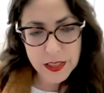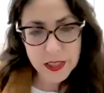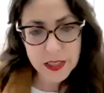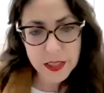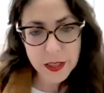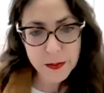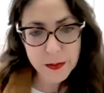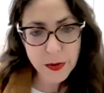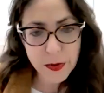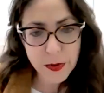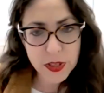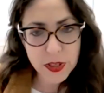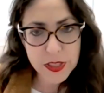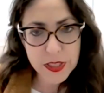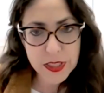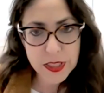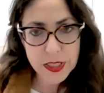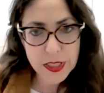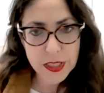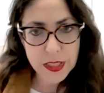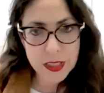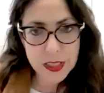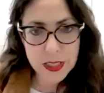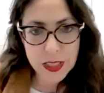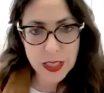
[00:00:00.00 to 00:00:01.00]
This is a
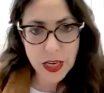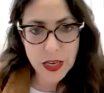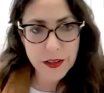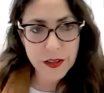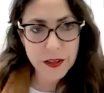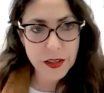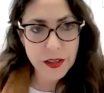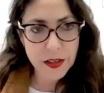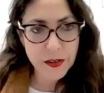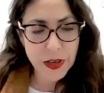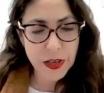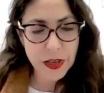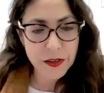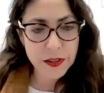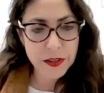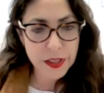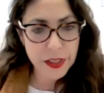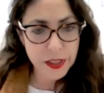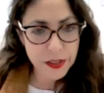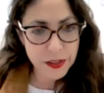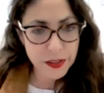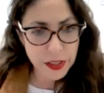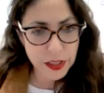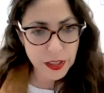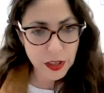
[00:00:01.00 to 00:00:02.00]
policy that started around a
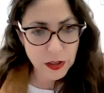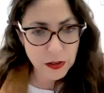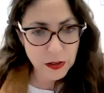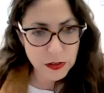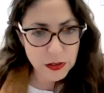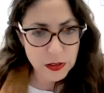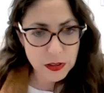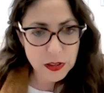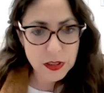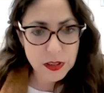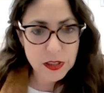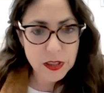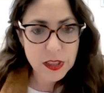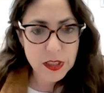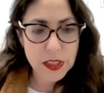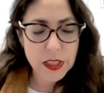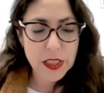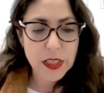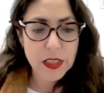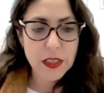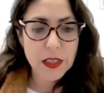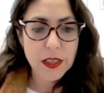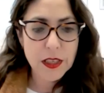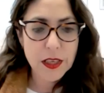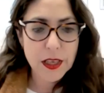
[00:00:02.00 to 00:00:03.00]
year ago,
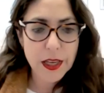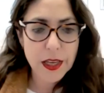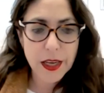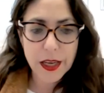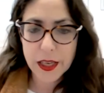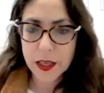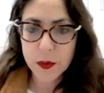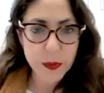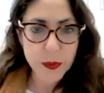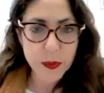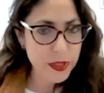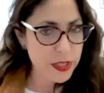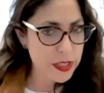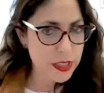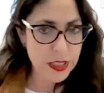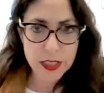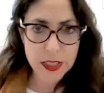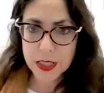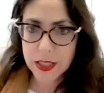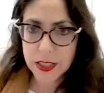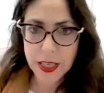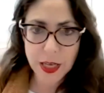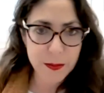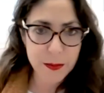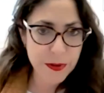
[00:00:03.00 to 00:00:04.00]
and we see
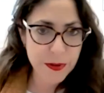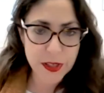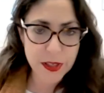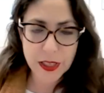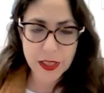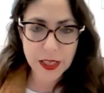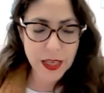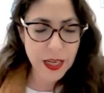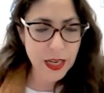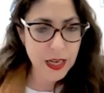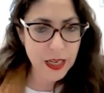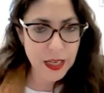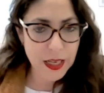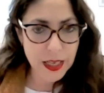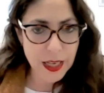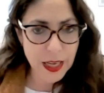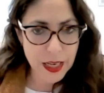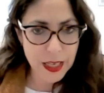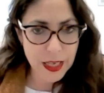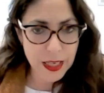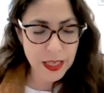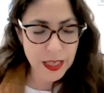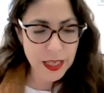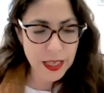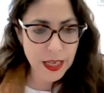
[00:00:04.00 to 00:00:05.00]
this happening again and
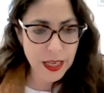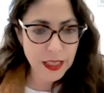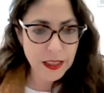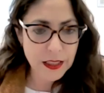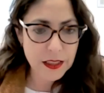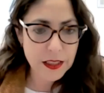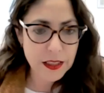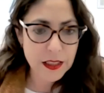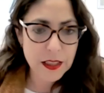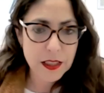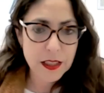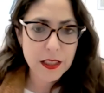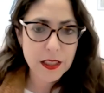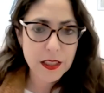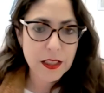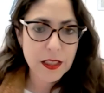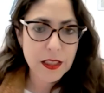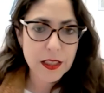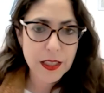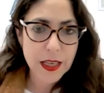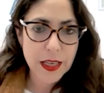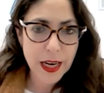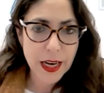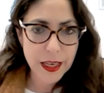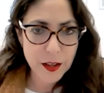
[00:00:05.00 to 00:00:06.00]
again and again,
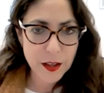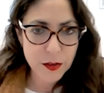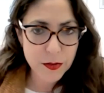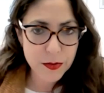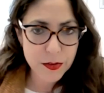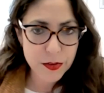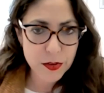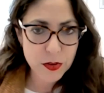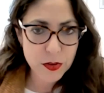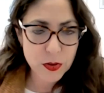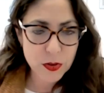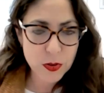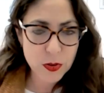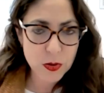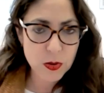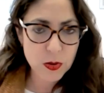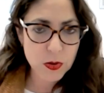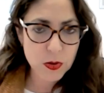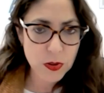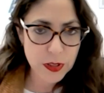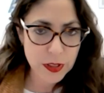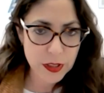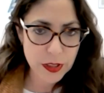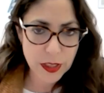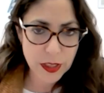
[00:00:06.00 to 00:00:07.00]
kind of
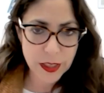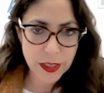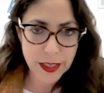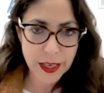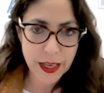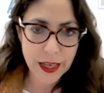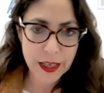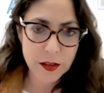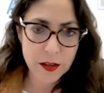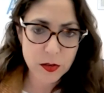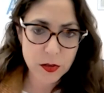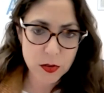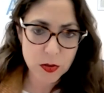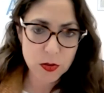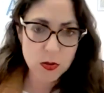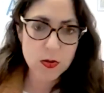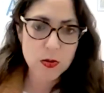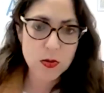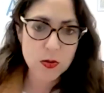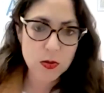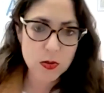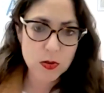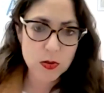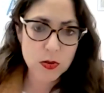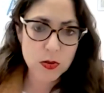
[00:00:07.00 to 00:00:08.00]
to
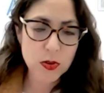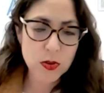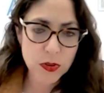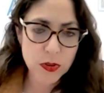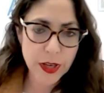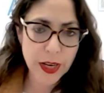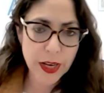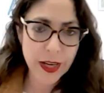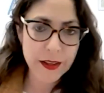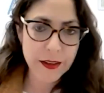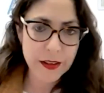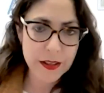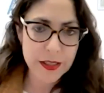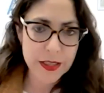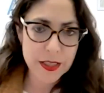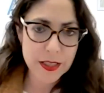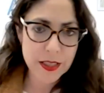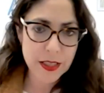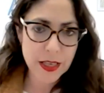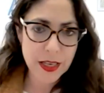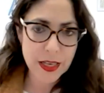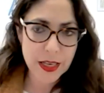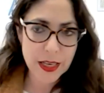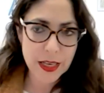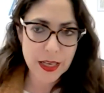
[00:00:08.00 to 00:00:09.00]
create
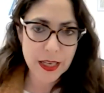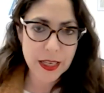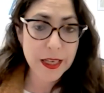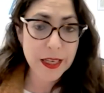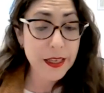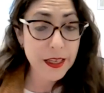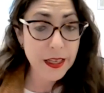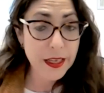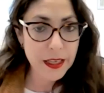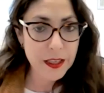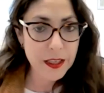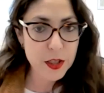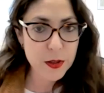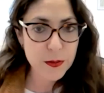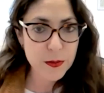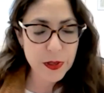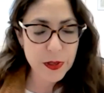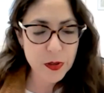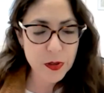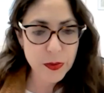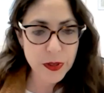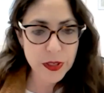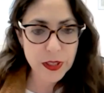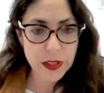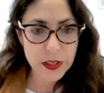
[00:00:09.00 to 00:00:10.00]
this linkage
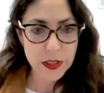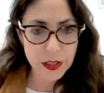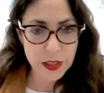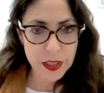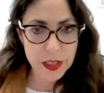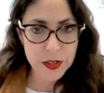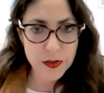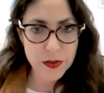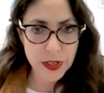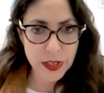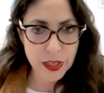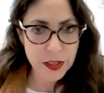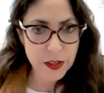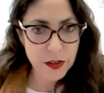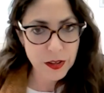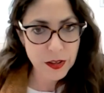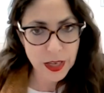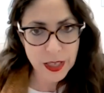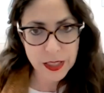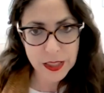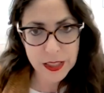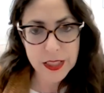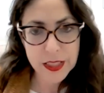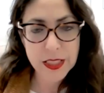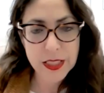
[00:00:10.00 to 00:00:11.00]
between Israel and the
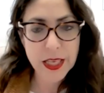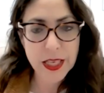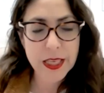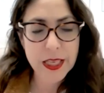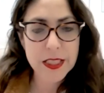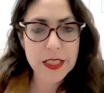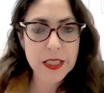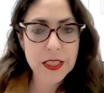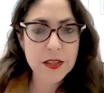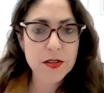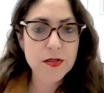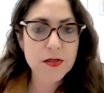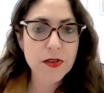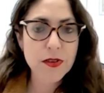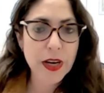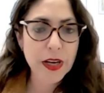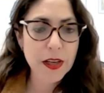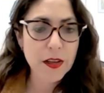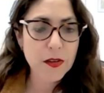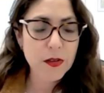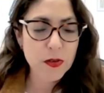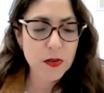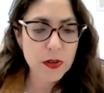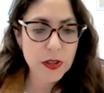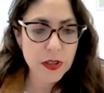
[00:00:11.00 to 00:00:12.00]
United States and
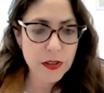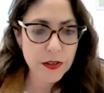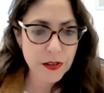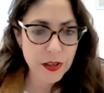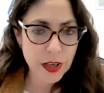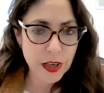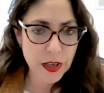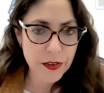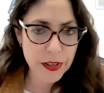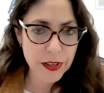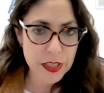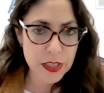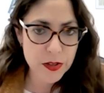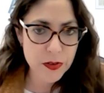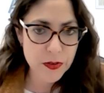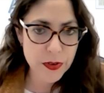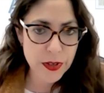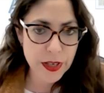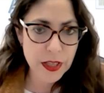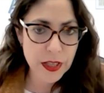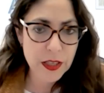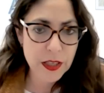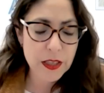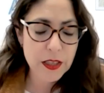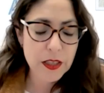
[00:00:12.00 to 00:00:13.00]
trying to deter
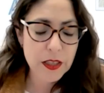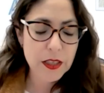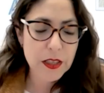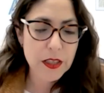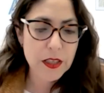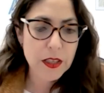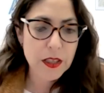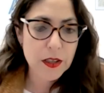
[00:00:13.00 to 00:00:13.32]
Israel